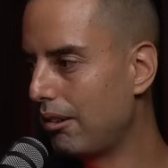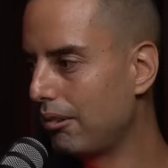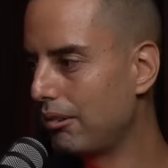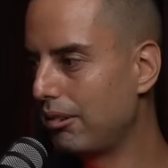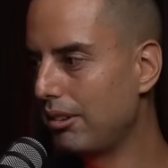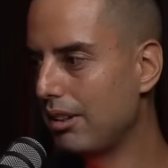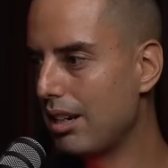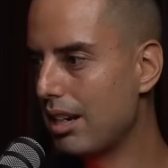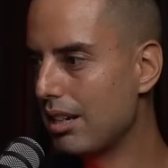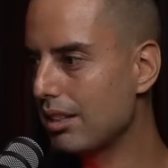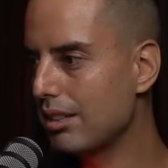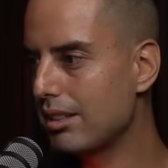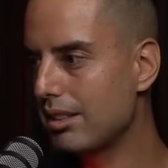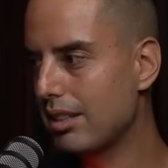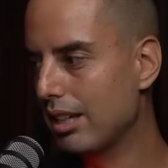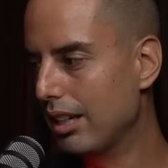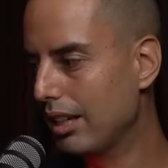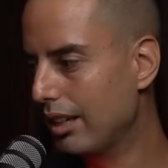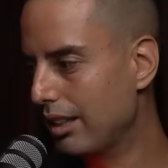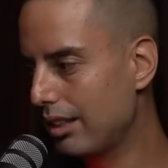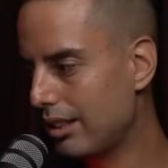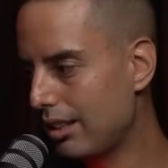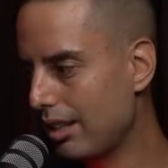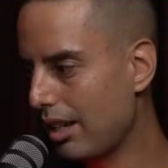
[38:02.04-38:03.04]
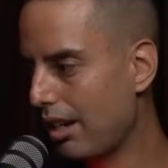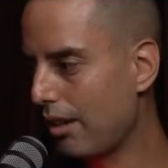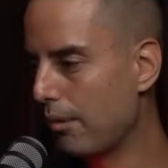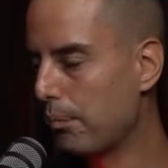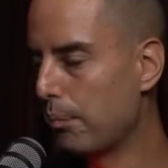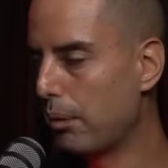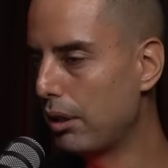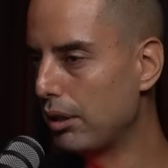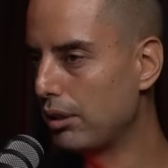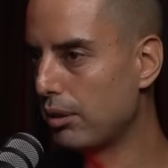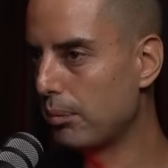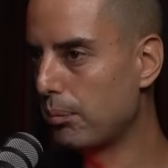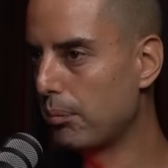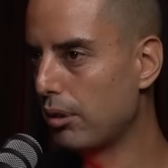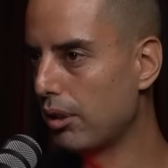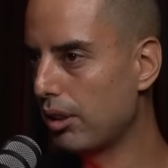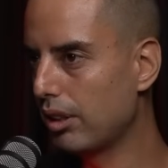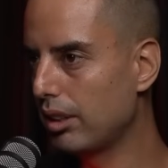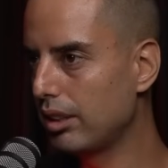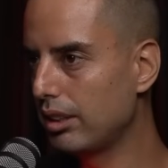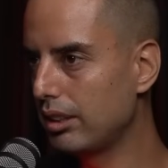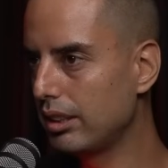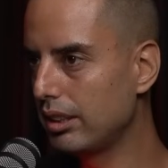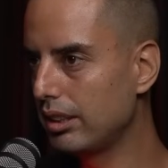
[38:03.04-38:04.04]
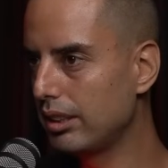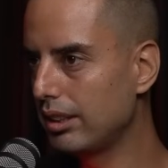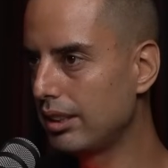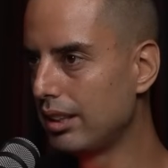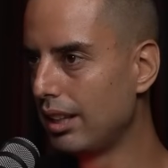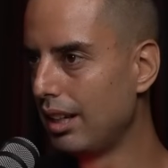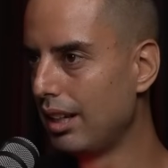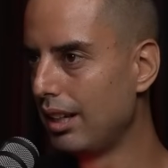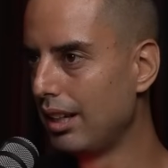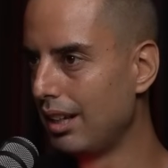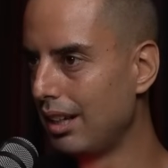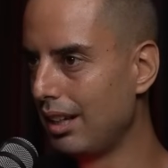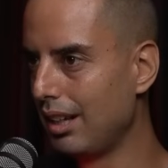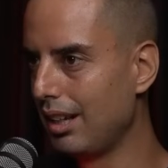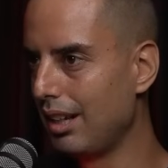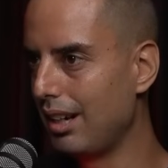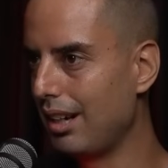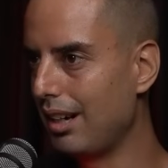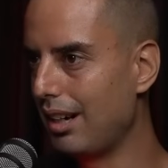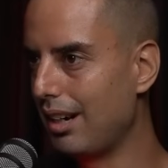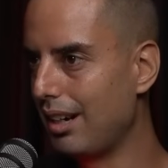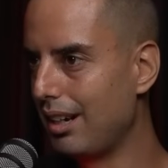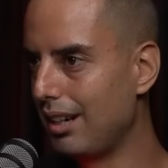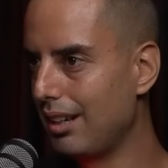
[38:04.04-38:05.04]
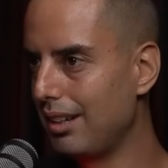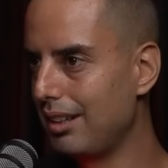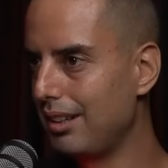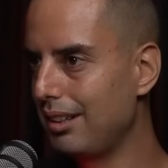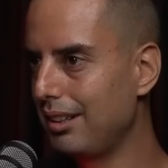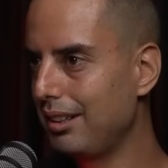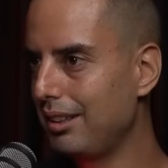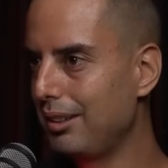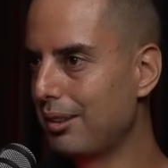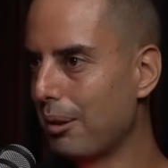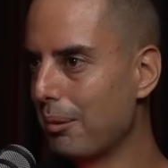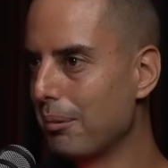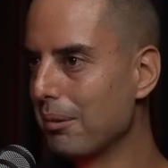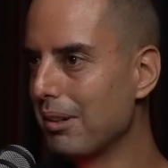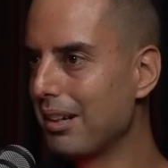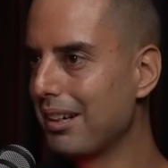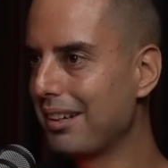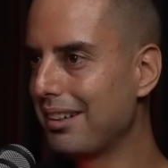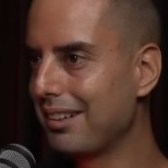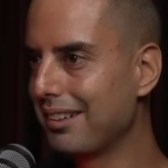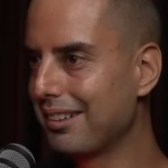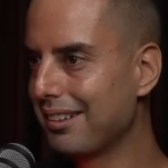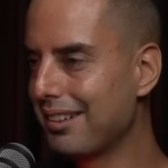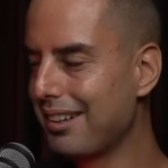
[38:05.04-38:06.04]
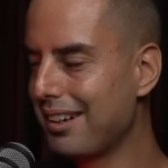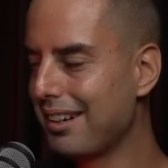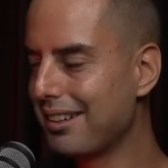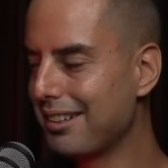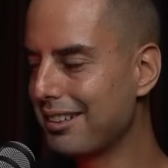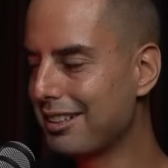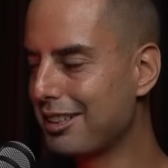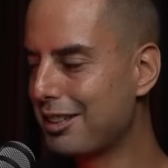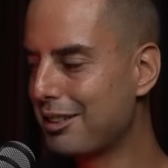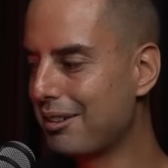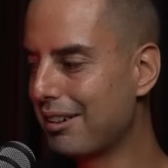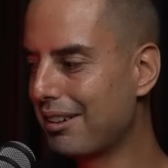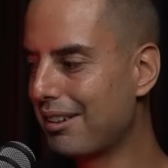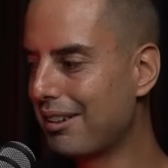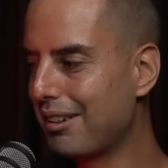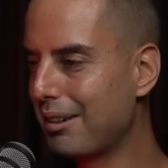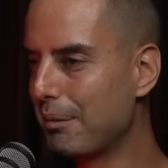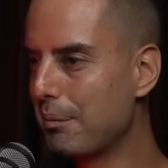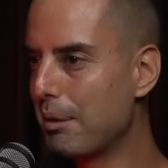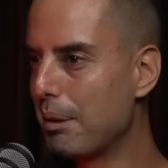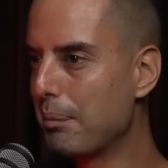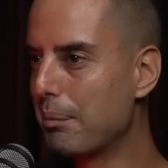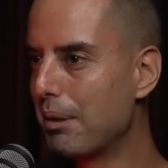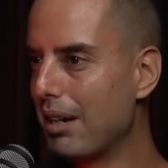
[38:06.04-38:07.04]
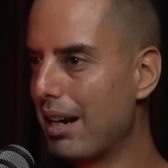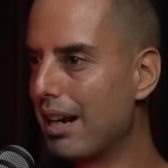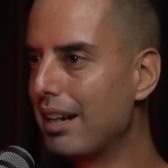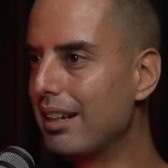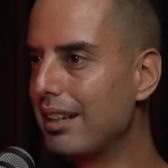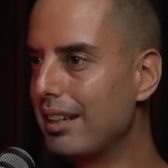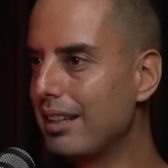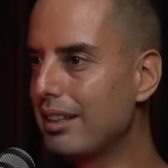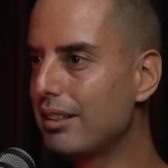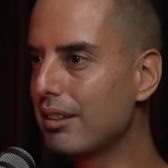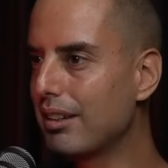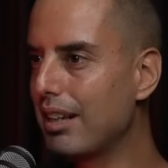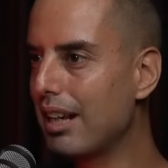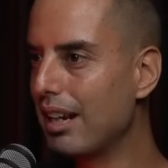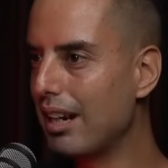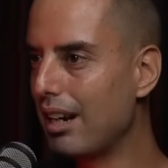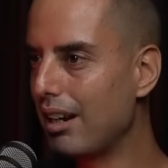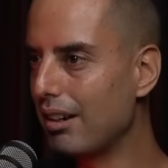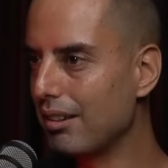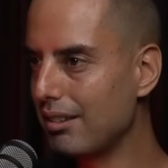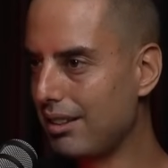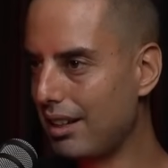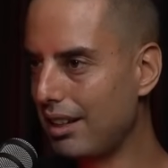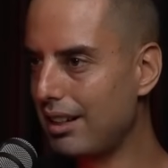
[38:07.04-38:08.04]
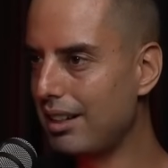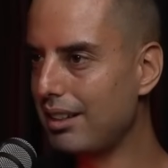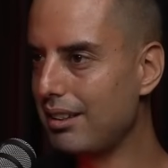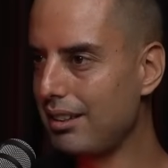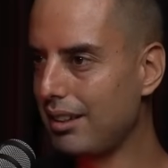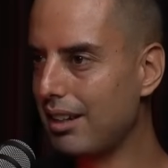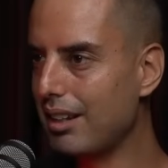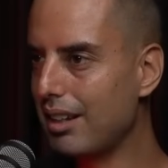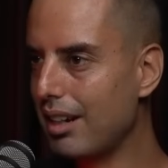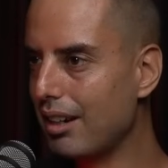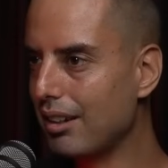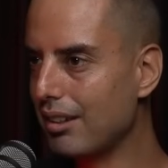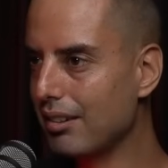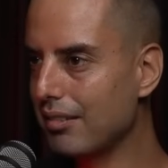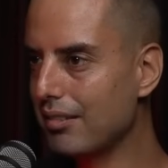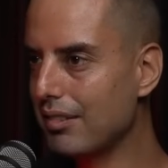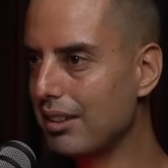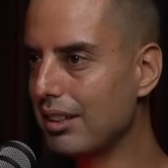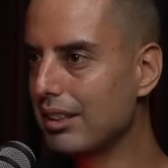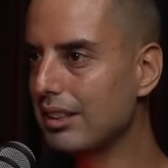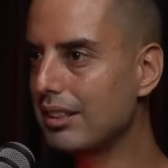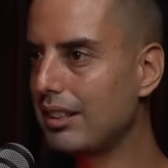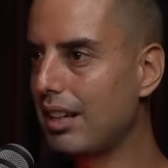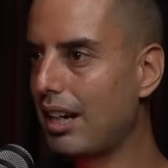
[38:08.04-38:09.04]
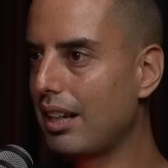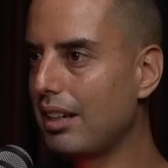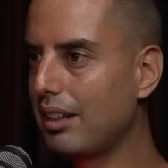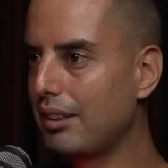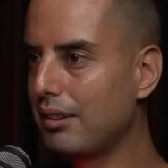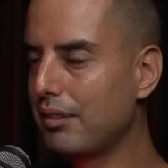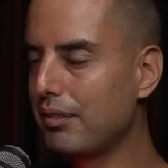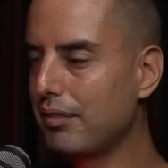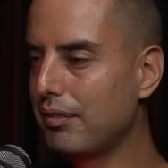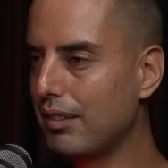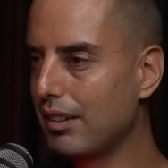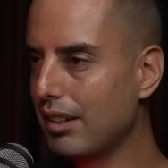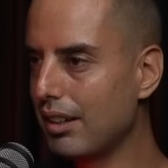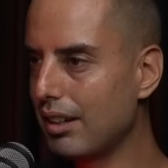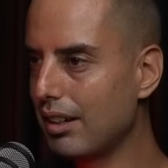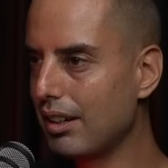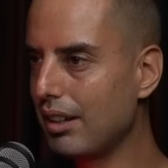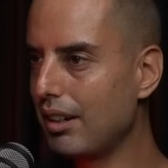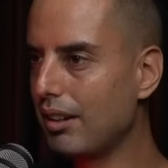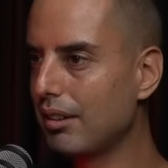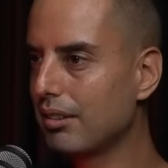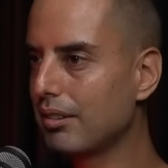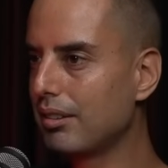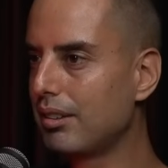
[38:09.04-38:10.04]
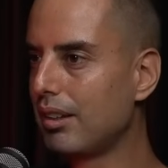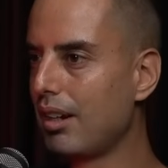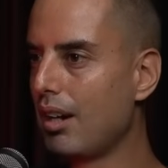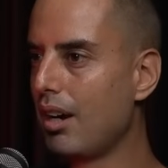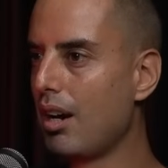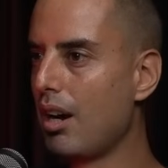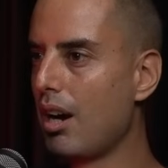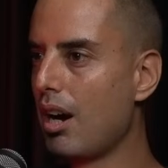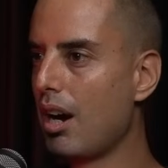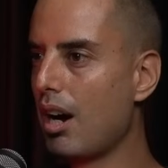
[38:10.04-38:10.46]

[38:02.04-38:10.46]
now in the United States, a bunch of mortgages. I don't want to hear that. It's triggering me, but I need to get out. I need to get out of this. I need to figure out